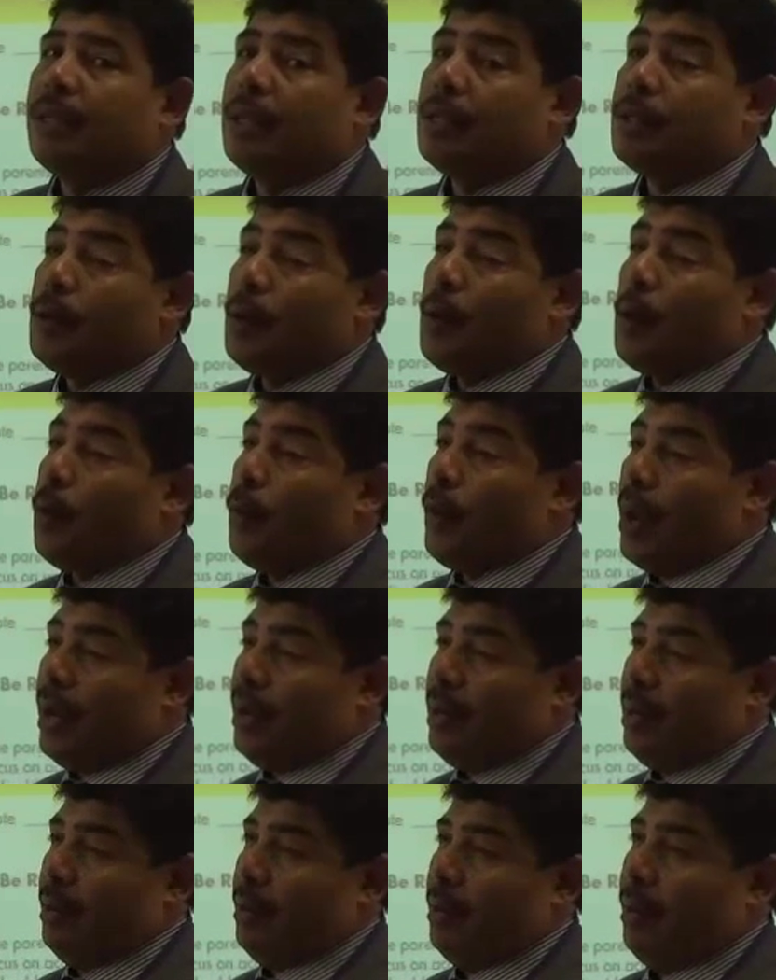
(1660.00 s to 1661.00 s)
title.
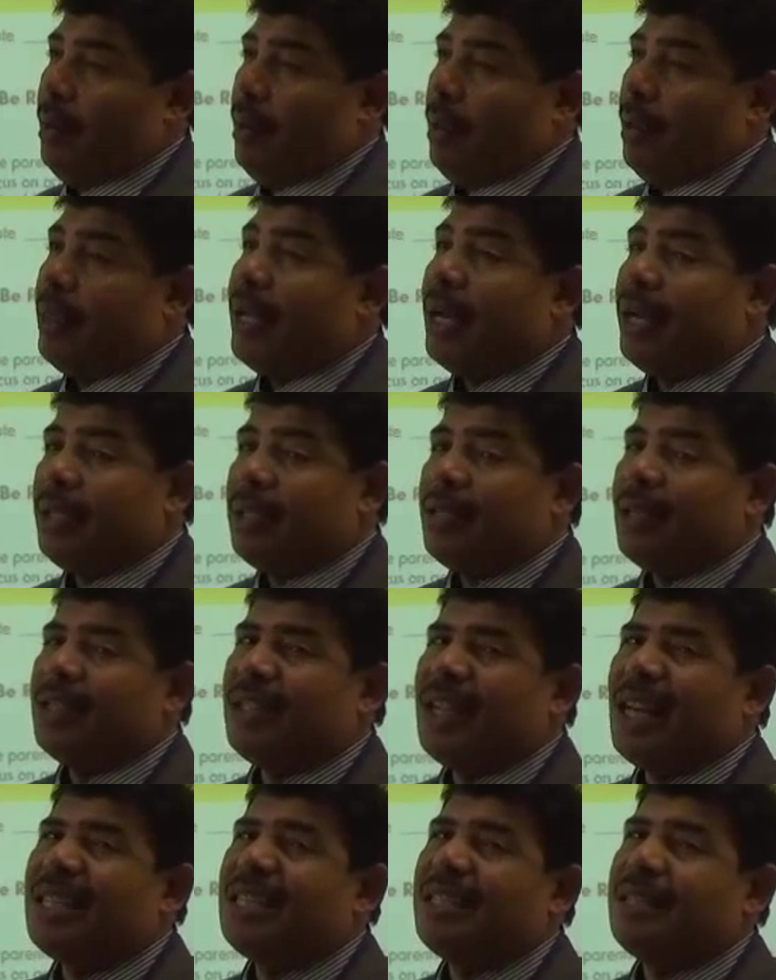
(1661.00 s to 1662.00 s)
So when the
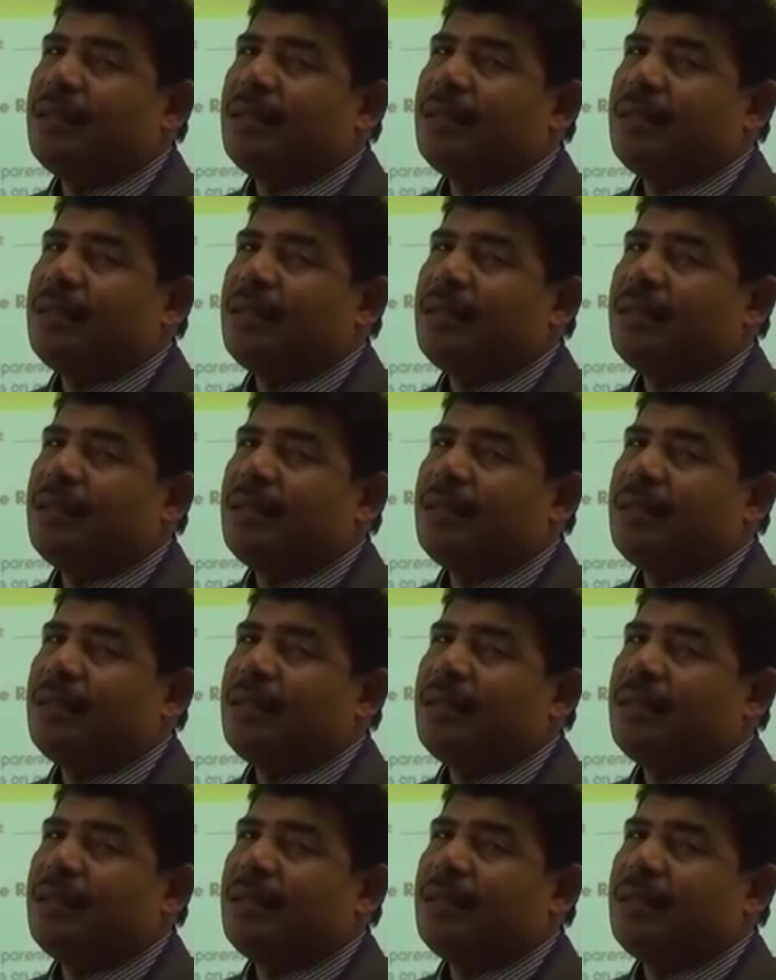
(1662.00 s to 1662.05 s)
reader